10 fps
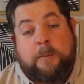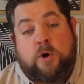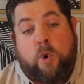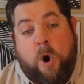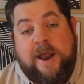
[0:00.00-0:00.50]

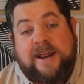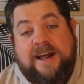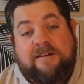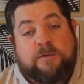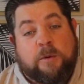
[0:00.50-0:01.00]
quite
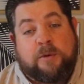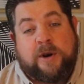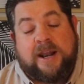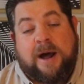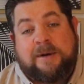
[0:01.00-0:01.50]
comfortable putting it
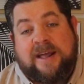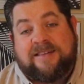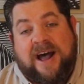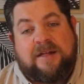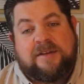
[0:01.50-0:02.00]
up against
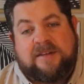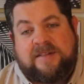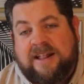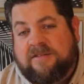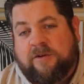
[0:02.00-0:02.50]
others in
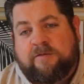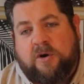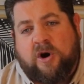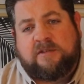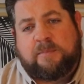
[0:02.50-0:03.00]
that sort of
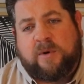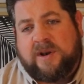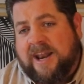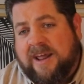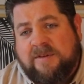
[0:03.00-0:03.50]
price point, and
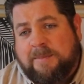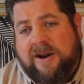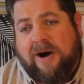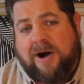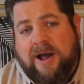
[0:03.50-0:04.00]
even a bit
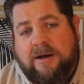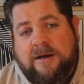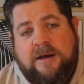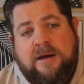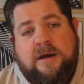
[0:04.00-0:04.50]
higher.
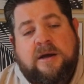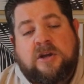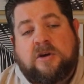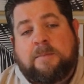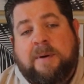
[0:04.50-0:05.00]
You
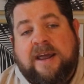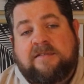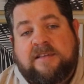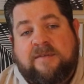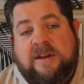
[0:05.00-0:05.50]
could pay
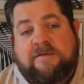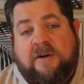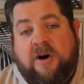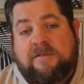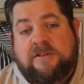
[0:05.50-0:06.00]

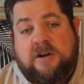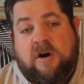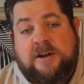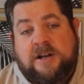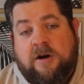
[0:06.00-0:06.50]
$75 to
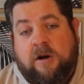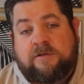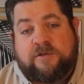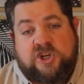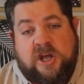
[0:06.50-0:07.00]
$90 for
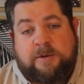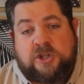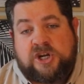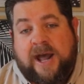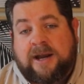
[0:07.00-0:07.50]
Gentleman
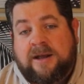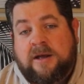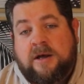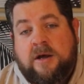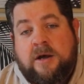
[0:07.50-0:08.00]
Jack,
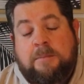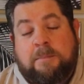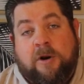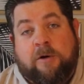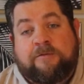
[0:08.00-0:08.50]
but
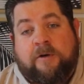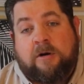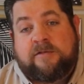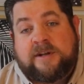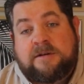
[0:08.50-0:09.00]
Old
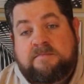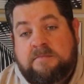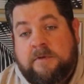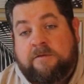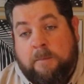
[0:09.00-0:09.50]
Forester,
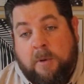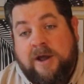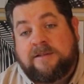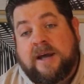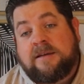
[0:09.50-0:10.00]
for my
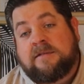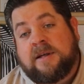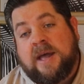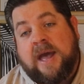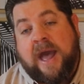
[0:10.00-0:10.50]
taste,
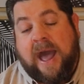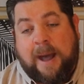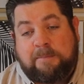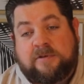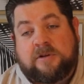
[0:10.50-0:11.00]

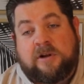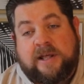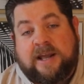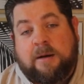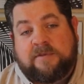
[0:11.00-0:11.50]
absolutely
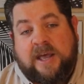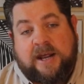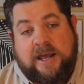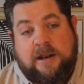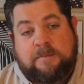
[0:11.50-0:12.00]
comes out
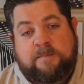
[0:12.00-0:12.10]
ahead.